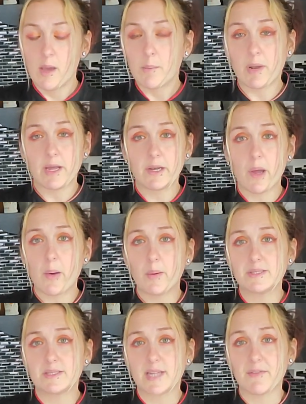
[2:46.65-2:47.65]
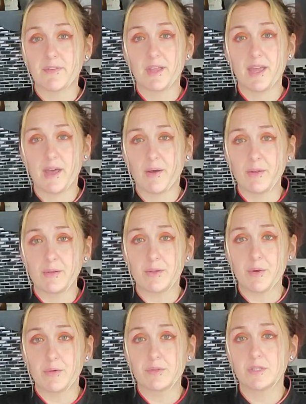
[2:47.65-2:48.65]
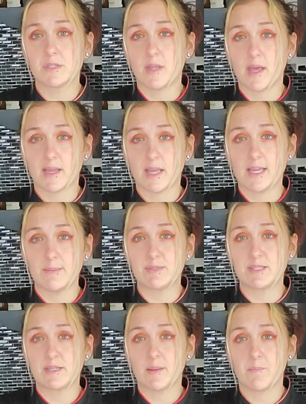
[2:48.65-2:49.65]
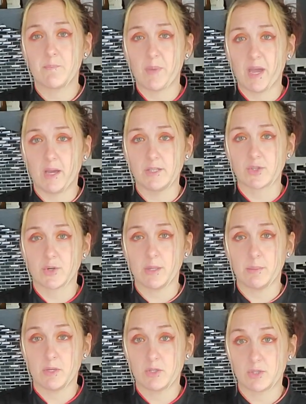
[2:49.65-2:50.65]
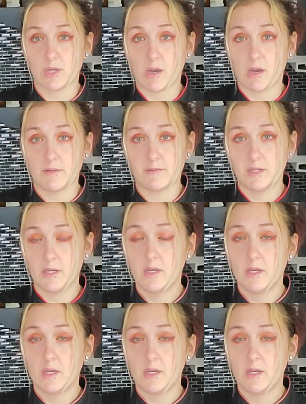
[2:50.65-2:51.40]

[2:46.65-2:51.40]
but I know it's definitely allulose that keeps my ice cream soft.